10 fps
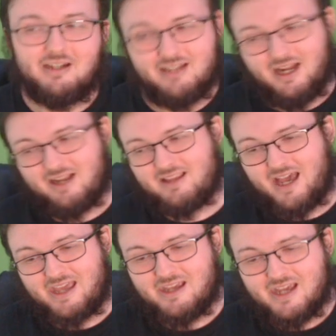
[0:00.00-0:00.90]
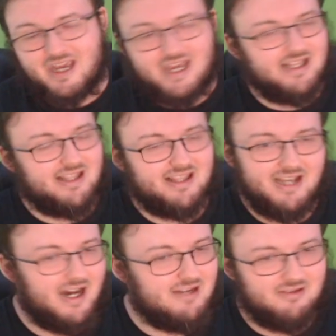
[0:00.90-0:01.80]
Next day, it's
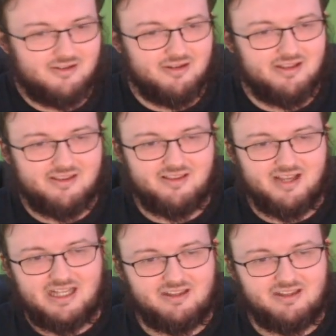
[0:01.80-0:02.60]
100 degrees and sunny.